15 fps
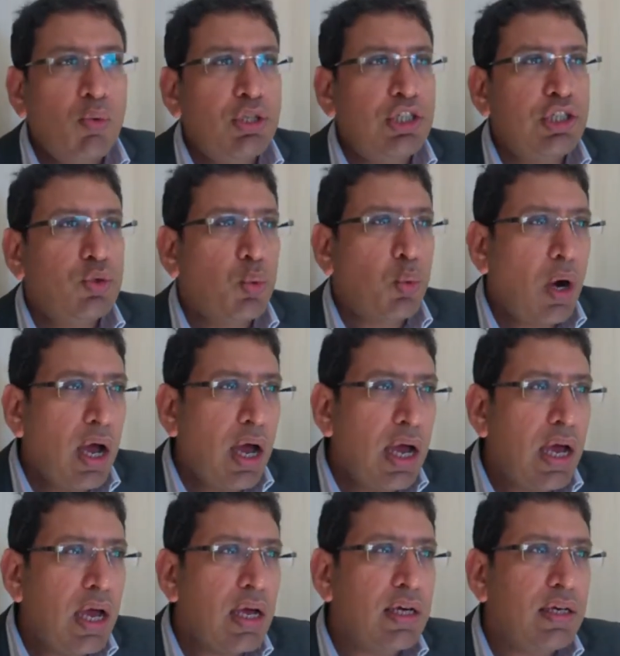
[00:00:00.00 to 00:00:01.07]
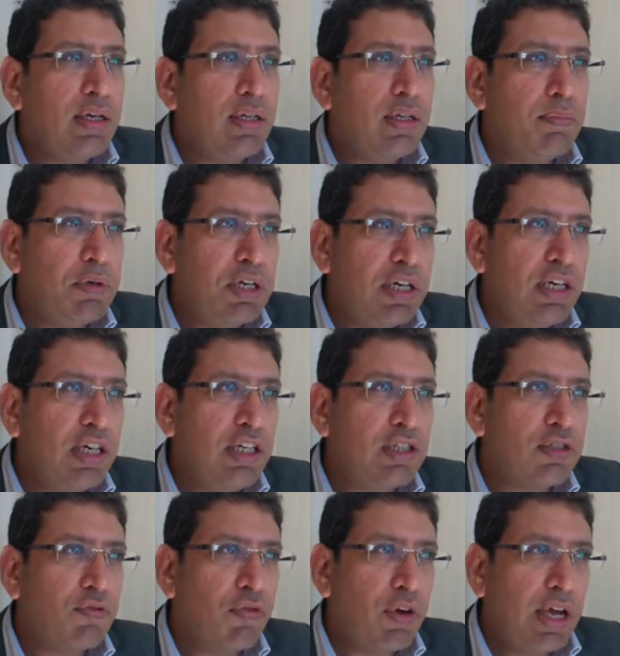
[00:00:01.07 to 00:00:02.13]
which is why did the Middle
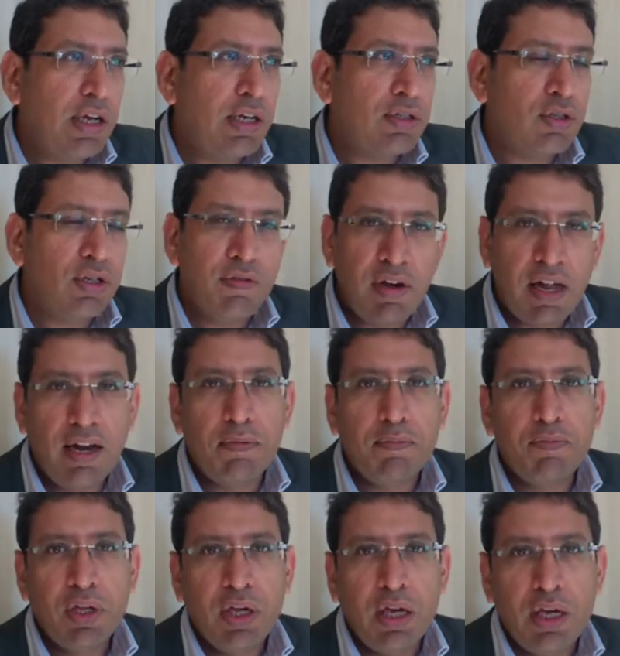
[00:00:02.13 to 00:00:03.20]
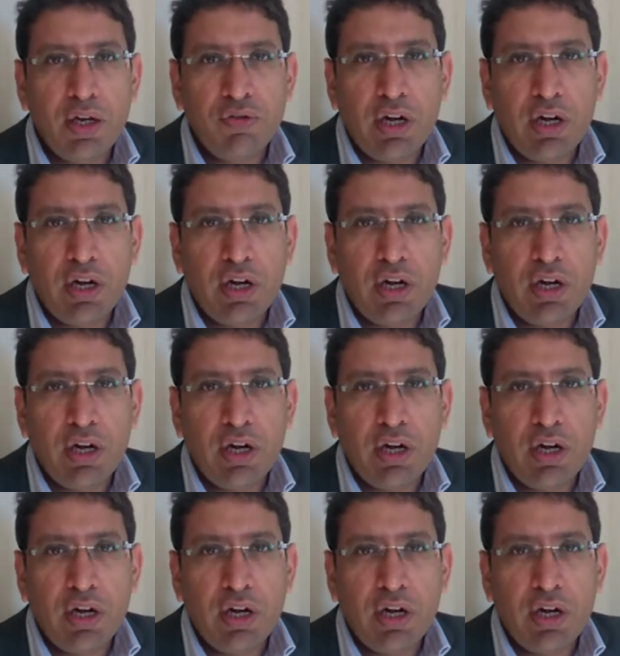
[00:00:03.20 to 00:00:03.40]
East fail to develop in